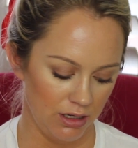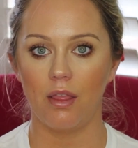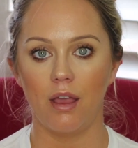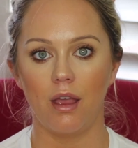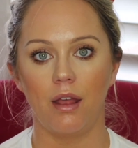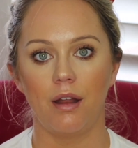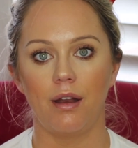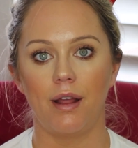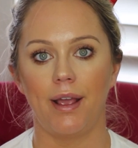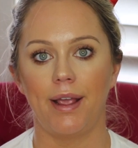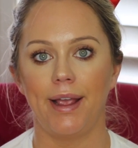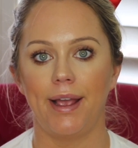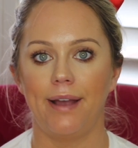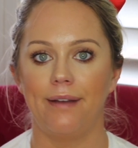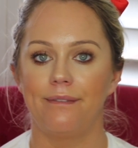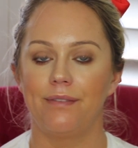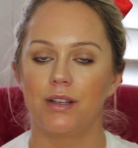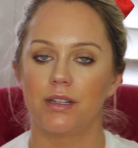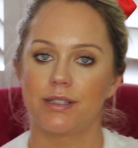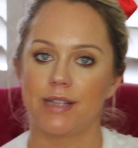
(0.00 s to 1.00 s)
And then I
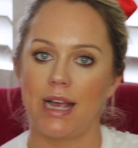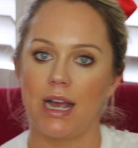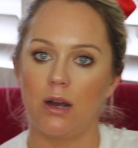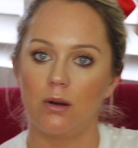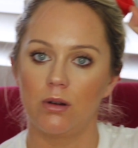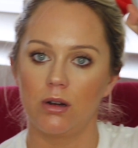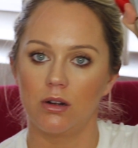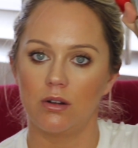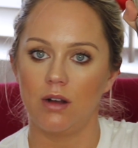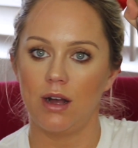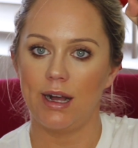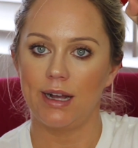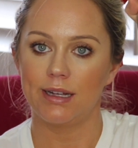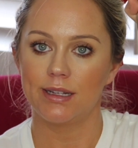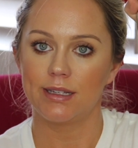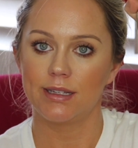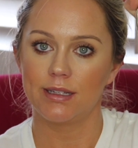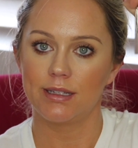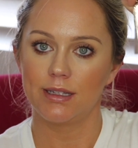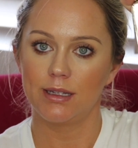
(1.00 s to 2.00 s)
have this
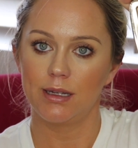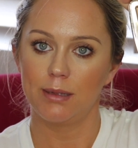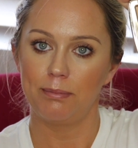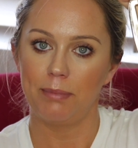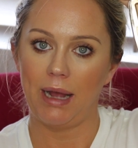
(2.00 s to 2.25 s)
Hourglass